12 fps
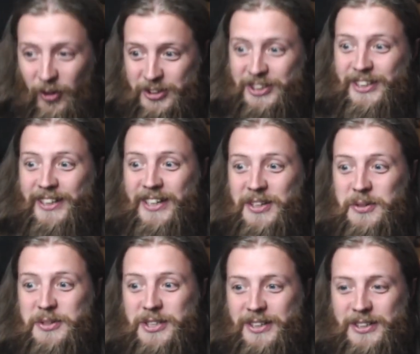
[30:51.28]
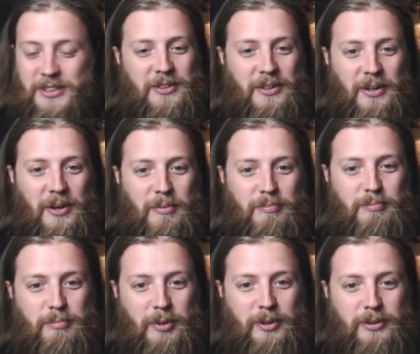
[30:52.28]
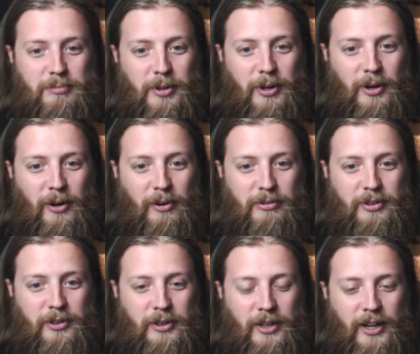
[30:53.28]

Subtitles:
Utterly useless, but a lot of fun.